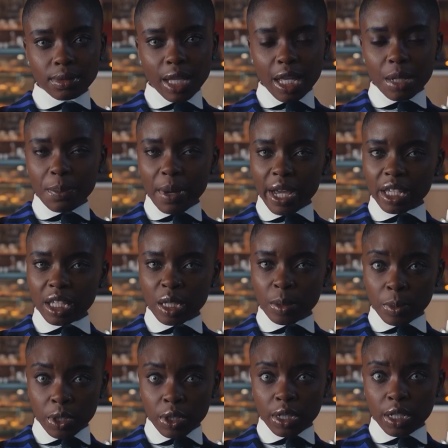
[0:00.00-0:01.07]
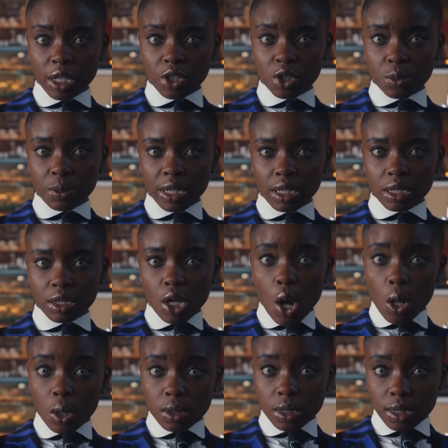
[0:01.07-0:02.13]
And by community, you mean
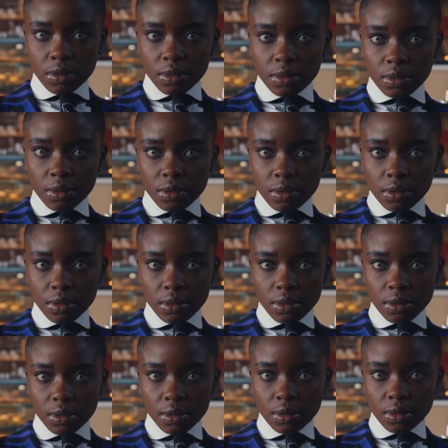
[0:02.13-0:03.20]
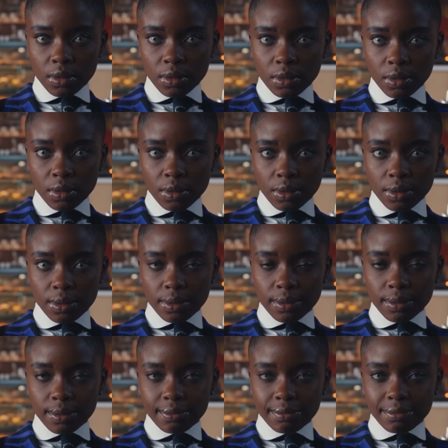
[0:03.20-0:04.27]
cult. It helps people take control of their
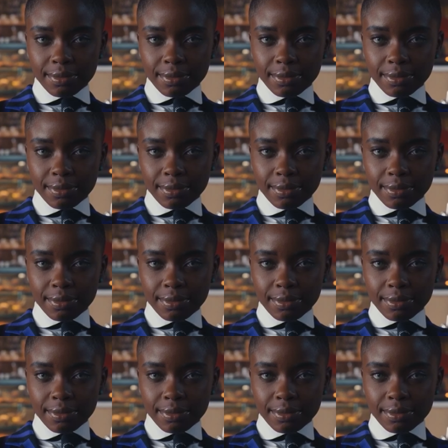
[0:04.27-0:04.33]
lives.